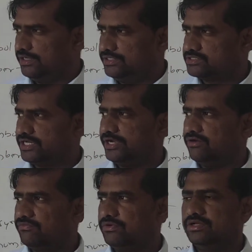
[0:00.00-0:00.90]
instead
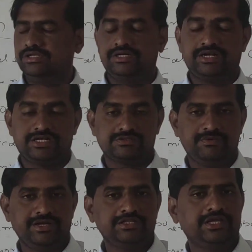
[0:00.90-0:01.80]
of
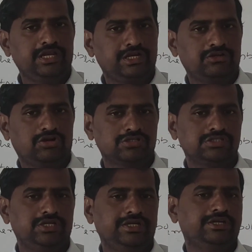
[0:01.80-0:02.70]
transferring the electrons,
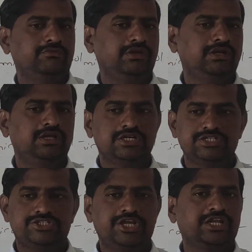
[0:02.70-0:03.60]
it will
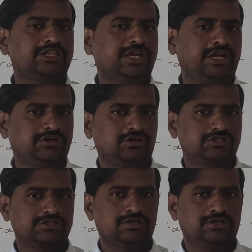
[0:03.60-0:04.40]
share the electrons.